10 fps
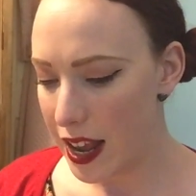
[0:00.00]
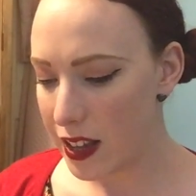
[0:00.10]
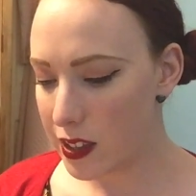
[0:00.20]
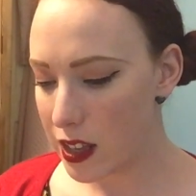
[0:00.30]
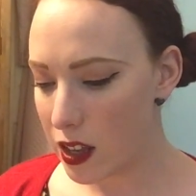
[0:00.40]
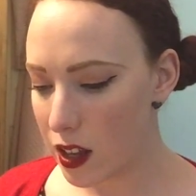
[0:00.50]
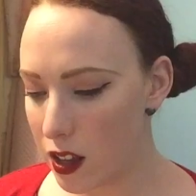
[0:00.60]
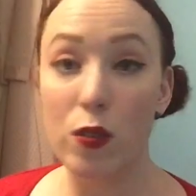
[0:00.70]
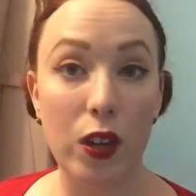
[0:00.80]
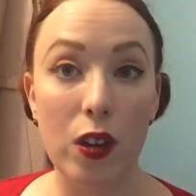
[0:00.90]
is that
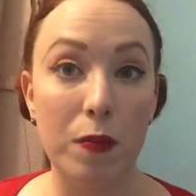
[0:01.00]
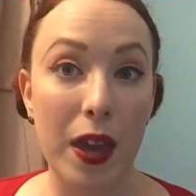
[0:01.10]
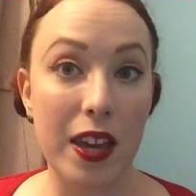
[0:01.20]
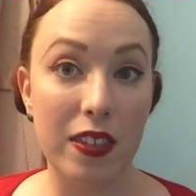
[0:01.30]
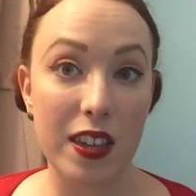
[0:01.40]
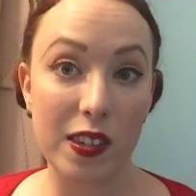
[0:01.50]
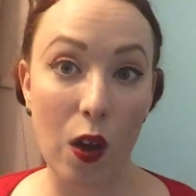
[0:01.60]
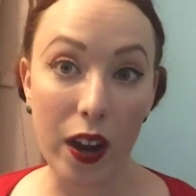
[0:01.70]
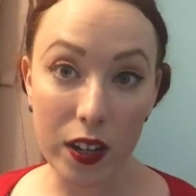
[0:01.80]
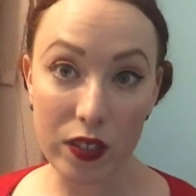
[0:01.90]
you could make this
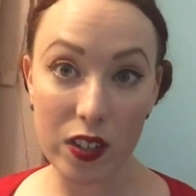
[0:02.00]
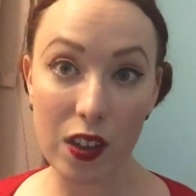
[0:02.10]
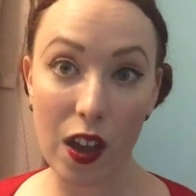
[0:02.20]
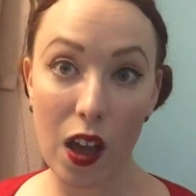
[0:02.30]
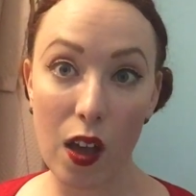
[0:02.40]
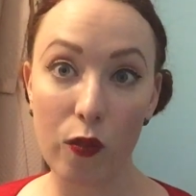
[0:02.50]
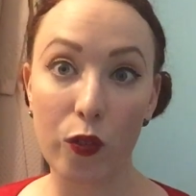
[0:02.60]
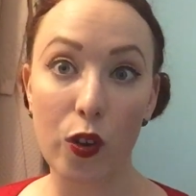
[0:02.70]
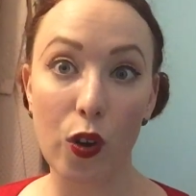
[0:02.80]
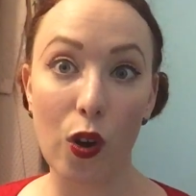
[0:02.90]
kind of a skirt
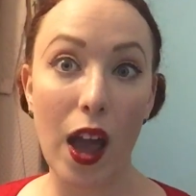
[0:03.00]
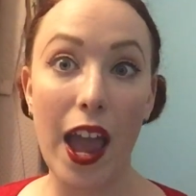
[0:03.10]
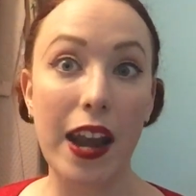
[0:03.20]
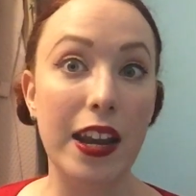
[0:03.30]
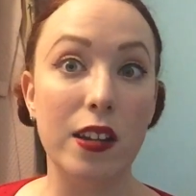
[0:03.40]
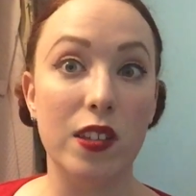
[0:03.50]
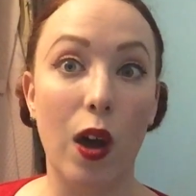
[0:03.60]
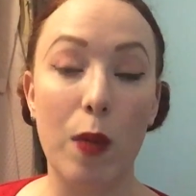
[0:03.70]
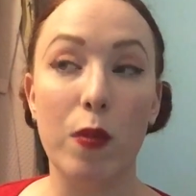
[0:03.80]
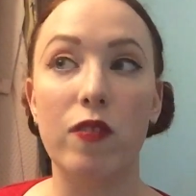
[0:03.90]
for any
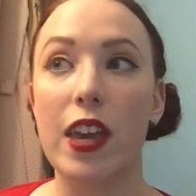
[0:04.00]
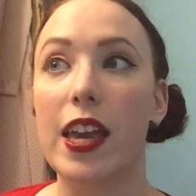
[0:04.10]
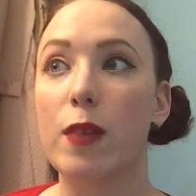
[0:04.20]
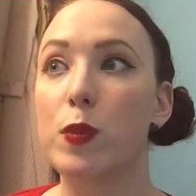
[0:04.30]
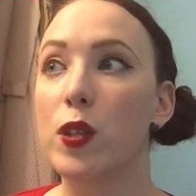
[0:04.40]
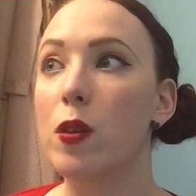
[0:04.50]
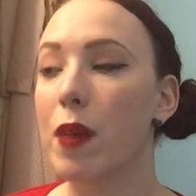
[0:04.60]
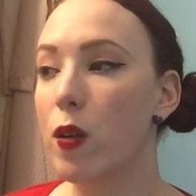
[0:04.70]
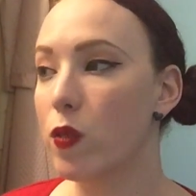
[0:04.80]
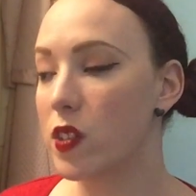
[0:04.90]
time of year. So you
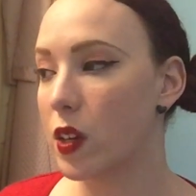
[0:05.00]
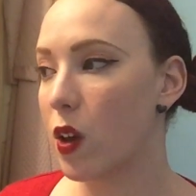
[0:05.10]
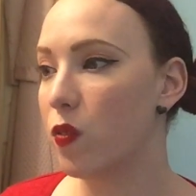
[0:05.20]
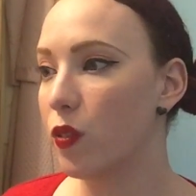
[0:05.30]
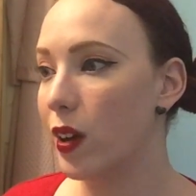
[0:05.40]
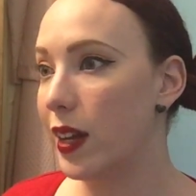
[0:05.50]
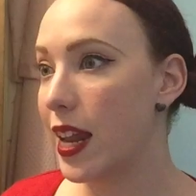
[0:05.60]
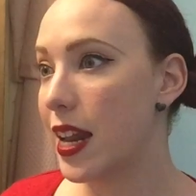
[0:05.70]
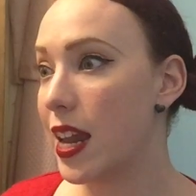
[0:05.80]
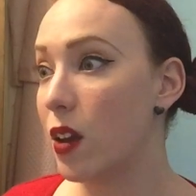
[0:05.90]
may want to go for a
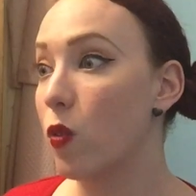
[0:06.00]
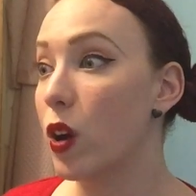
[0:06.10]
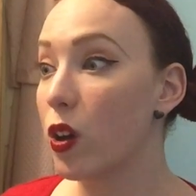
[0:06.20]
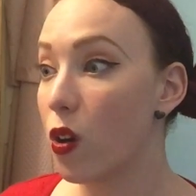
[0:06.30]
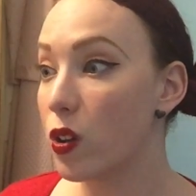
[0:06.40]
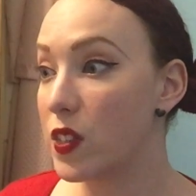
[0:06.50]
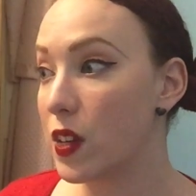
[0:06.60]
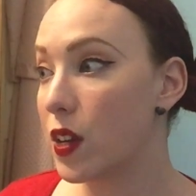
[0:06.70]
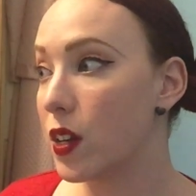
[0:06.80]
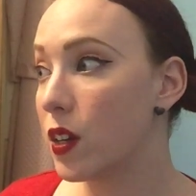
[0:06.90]
linen or a
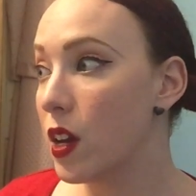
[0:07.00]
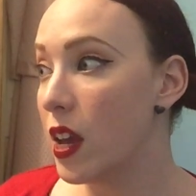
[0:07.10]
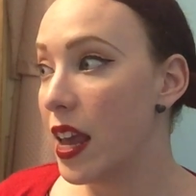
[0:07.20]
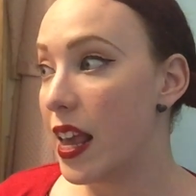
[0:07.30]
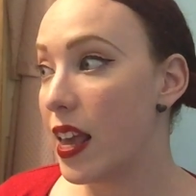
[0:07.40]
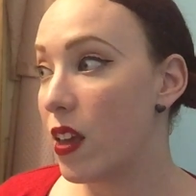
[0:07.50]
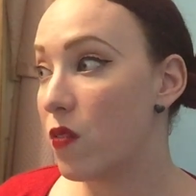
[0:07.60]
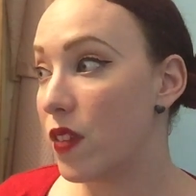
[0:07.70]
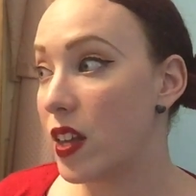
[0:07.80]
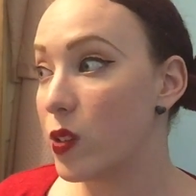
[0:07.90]
cotton
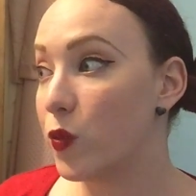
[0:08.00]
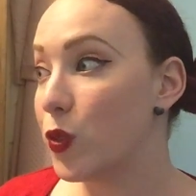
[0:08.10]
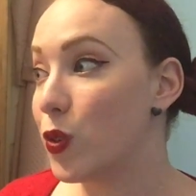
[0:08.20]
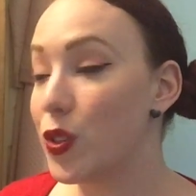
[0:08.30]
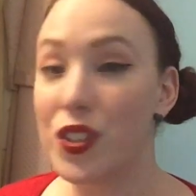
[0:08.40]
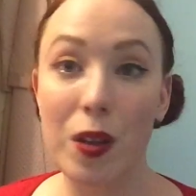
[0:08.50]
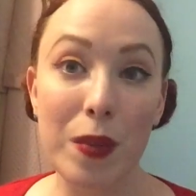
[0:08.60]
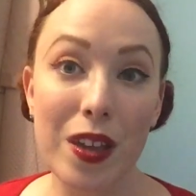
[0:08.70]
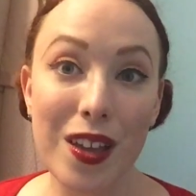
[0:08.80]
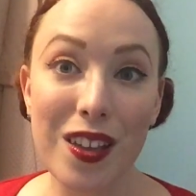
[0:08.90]
if it's for
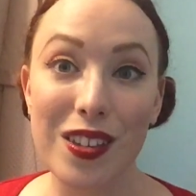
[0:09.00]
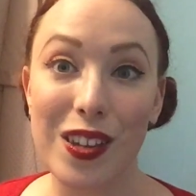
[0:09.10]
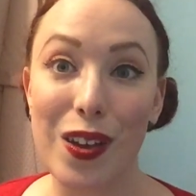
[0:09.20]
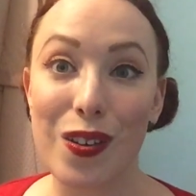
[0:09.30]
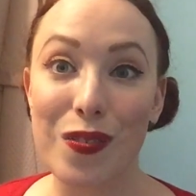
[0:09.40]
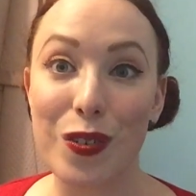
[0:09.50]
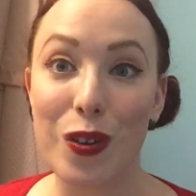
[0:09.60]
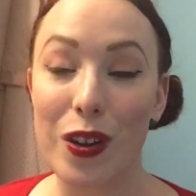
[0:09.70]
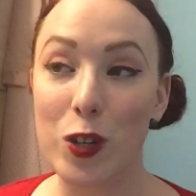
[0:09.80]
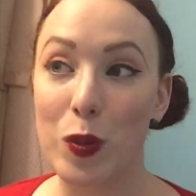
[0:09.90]
summer, so if you're
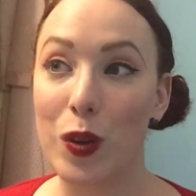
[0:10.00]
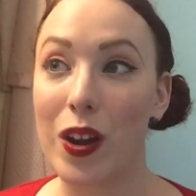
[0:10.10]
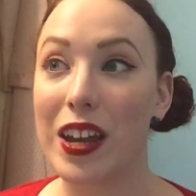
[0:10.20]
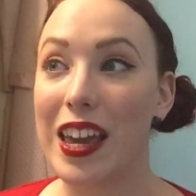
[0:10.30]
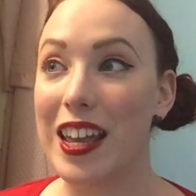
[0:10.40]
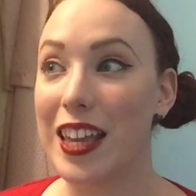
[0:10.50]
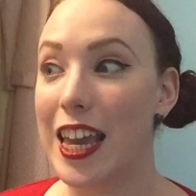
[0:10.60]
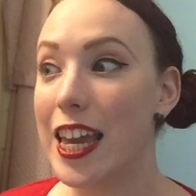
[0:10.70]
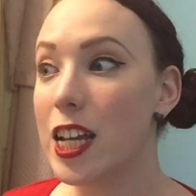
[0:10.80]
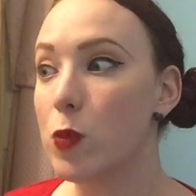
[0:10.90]
going to be wearing it in the
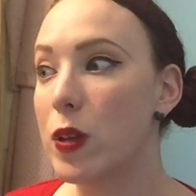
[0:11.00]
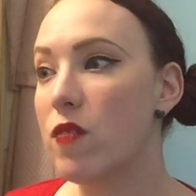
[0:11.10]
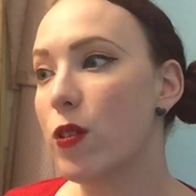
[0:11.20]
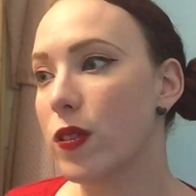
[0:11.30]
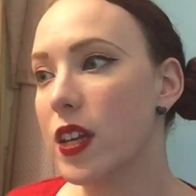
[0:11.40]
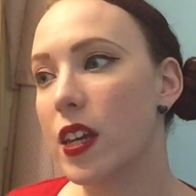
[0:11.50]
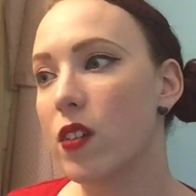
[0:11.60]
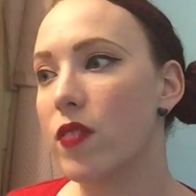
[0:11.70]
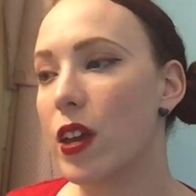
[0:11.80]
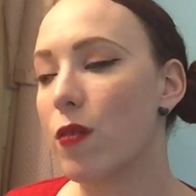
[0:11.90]
heat. But if you're thinking
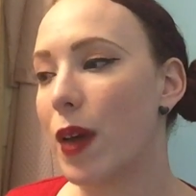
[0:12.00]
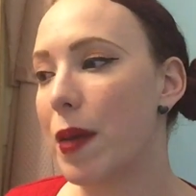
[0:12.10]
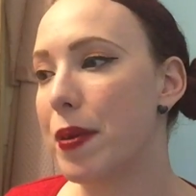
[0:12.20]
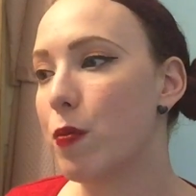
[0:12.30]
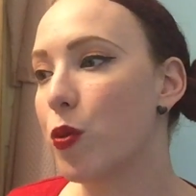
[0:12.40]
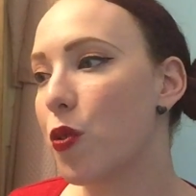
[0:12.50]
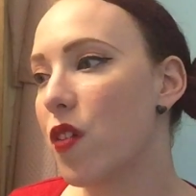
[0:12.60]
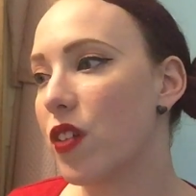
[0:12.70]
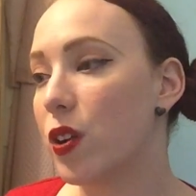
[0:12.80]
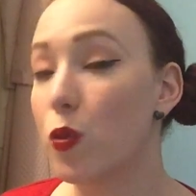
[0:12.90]
of it maybe more
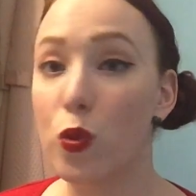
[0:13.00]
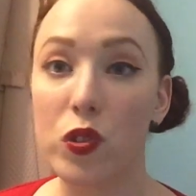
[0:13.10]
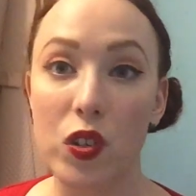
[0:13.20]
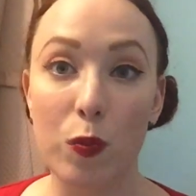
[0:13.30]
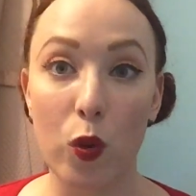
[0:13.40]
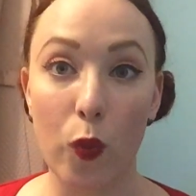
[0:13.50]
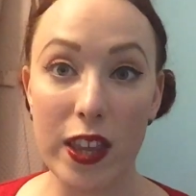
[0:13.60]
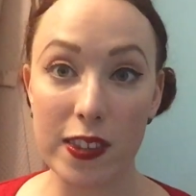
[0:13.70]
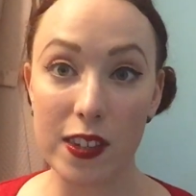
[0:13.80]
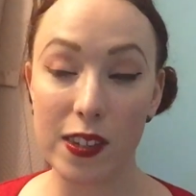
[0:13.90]
of an autumn or
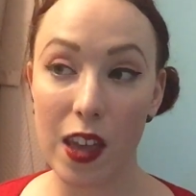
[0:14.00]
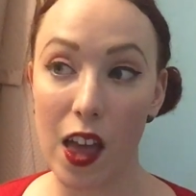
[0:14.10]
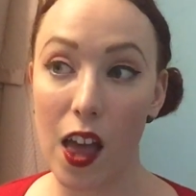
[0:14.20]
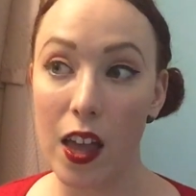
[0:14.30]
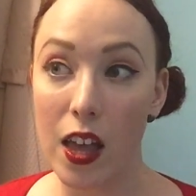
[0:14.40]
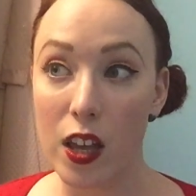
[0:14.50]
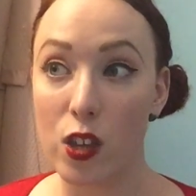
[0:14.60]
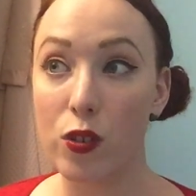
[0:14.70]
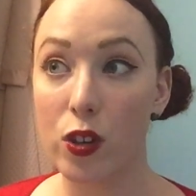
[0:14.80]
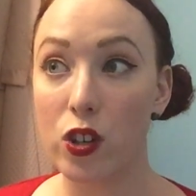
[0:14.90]
winter skirt,
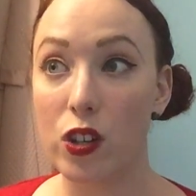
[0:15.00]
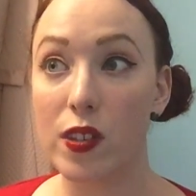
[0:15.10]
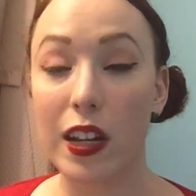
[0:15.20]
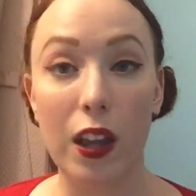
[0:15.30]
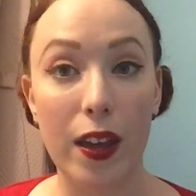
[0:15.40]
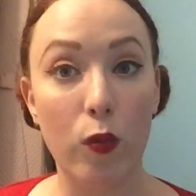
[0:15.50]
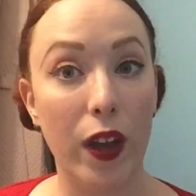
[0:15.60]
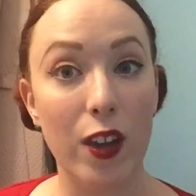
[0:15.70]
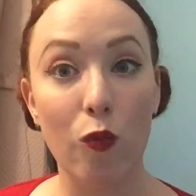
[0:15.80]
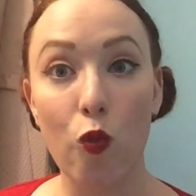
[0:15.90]
you could use a
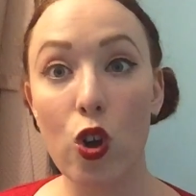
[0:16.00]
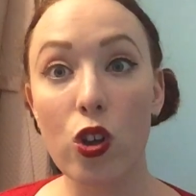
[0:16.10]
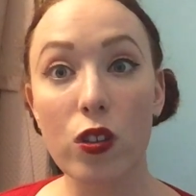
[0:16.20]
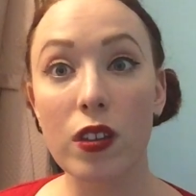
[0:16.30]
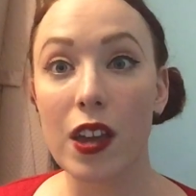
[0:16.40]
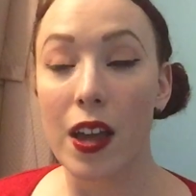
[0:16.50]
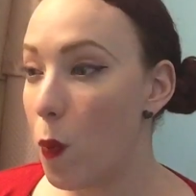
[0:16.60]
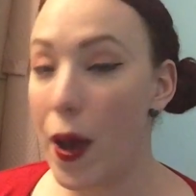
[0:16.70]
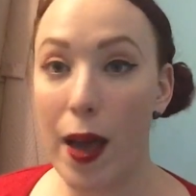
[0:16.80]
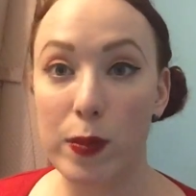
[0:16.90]
lightweight wool or
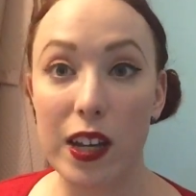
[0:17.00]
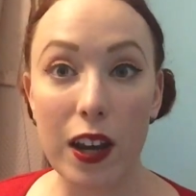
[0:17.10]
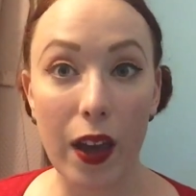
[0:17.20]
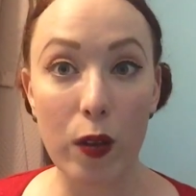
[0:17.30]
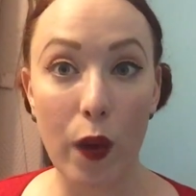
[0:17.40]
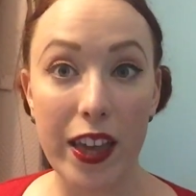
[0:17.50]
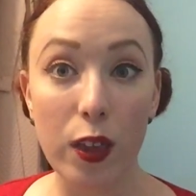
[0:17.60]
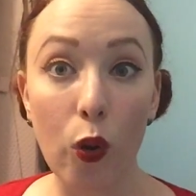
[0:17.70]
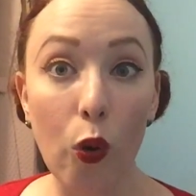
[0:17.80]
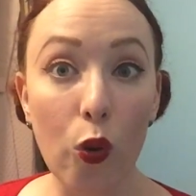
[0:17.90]
perhaps a
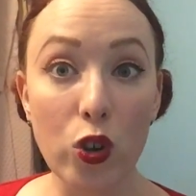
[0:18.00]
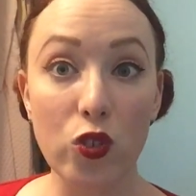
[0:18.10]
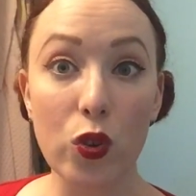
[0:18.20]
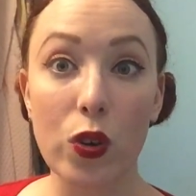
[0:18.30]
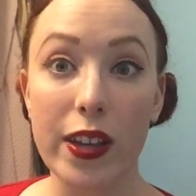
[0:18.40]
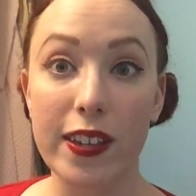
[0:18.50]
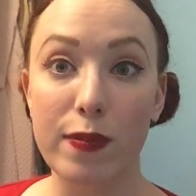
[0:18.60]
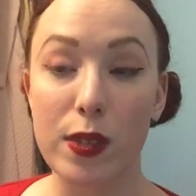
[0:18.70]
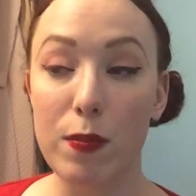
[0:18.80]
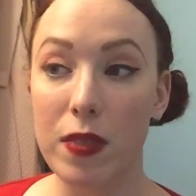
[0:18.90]
lightweight corduroy,
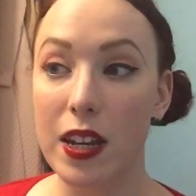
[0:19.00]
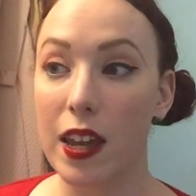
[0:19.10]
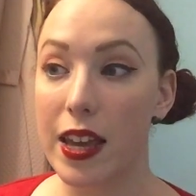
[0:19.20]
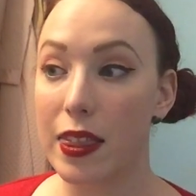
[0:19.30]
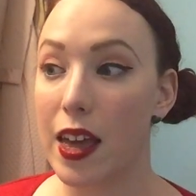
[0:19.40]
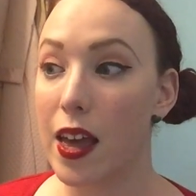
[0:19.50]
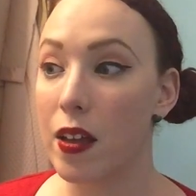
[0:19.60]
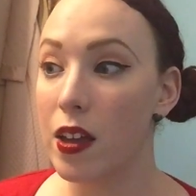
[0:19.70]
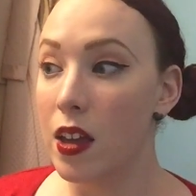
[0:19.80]
something like that.